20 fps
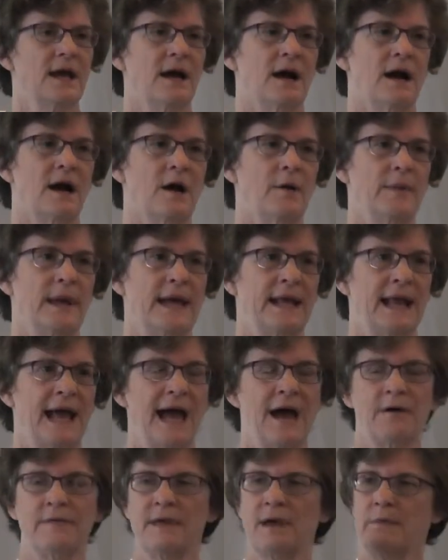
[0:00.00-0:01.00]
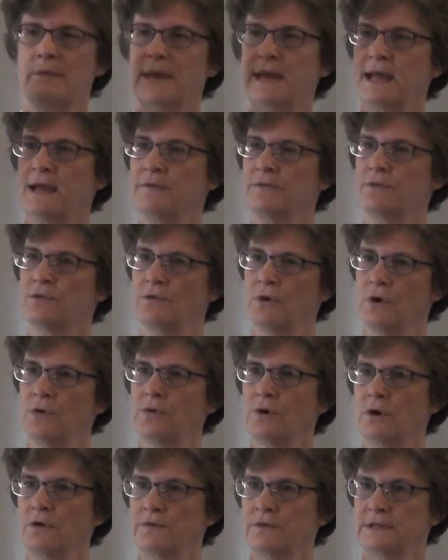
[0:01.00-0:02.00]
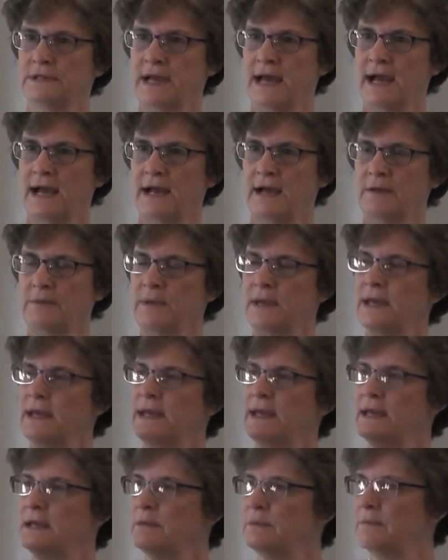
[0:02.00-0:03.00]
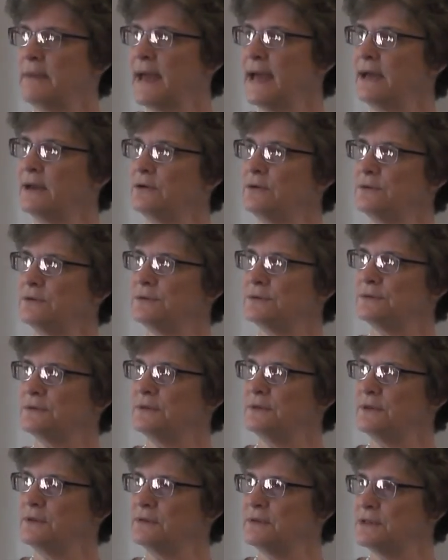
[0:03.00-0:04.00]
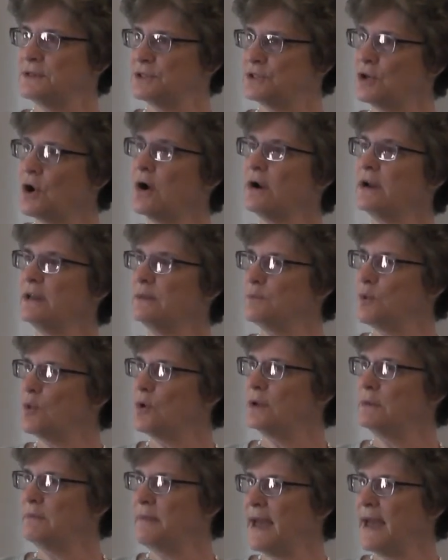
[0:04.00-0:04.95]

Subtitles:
and how that may have grown over time, it matters, the starting point